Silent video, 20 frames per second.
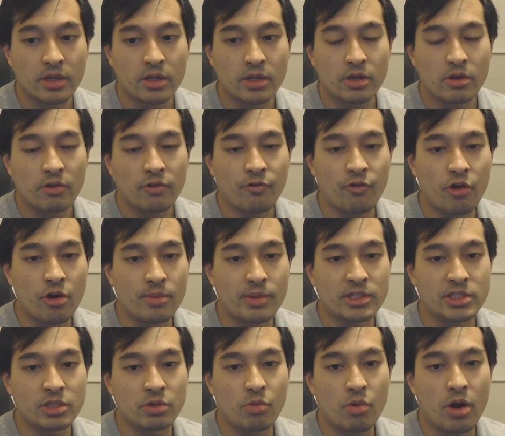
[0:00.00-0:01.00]
form
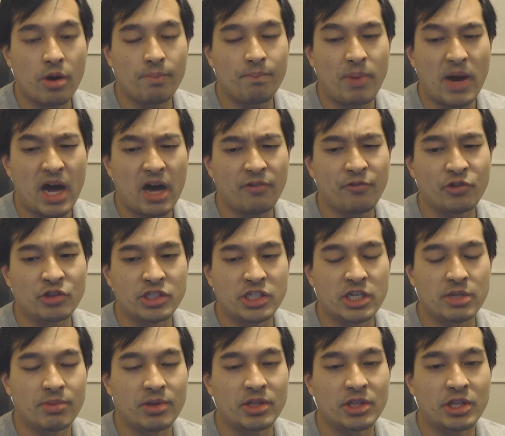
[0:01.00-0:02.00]
into one powerful
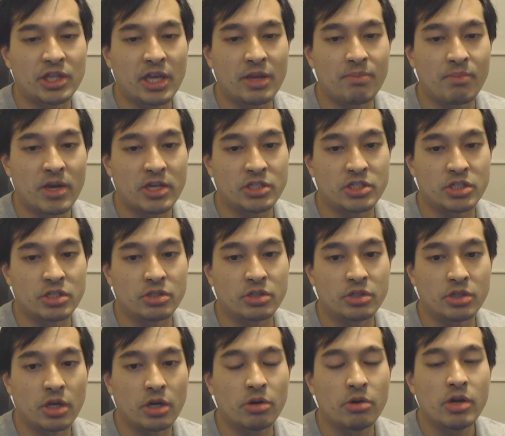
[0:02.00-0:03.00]
demon they mentioned,
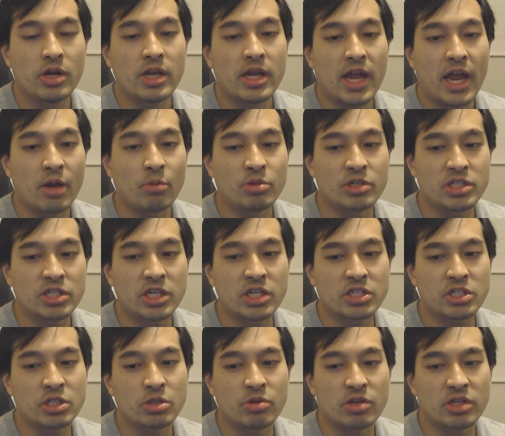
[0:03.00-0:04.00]
you know, and we see
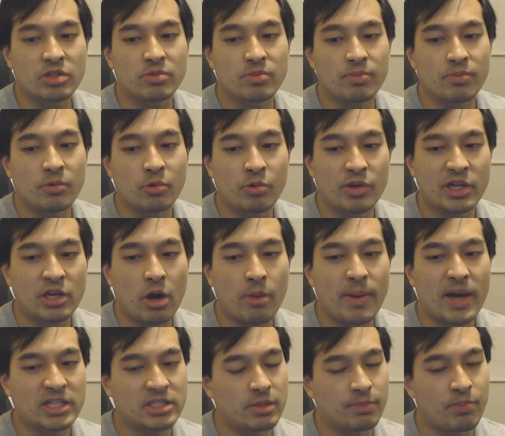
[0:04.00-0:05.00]
to it we go
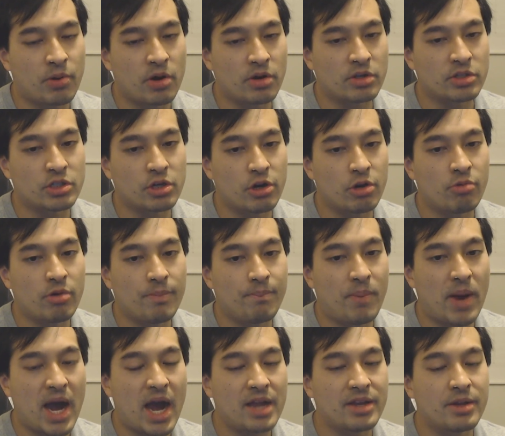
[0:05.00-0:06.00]
back to purgatory with
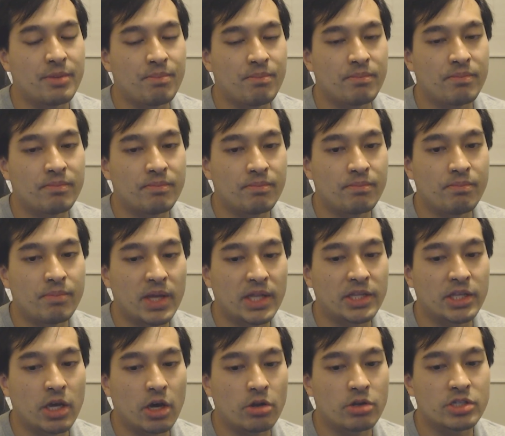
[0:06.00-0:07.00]
Ban and
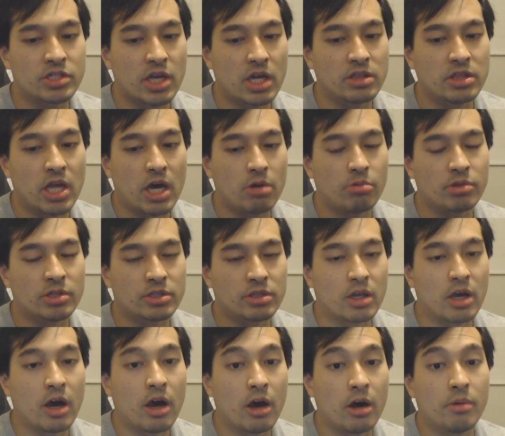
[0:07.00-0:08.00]
Meliodas along with
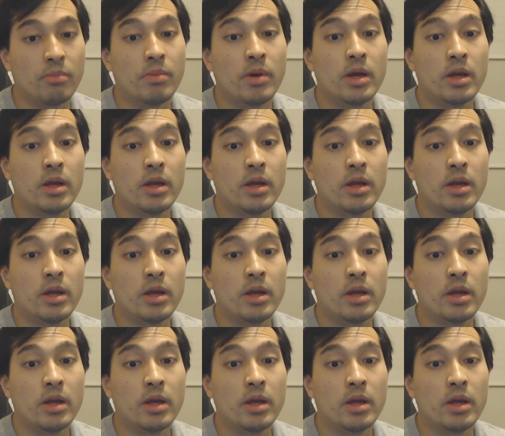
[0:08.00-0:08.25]
um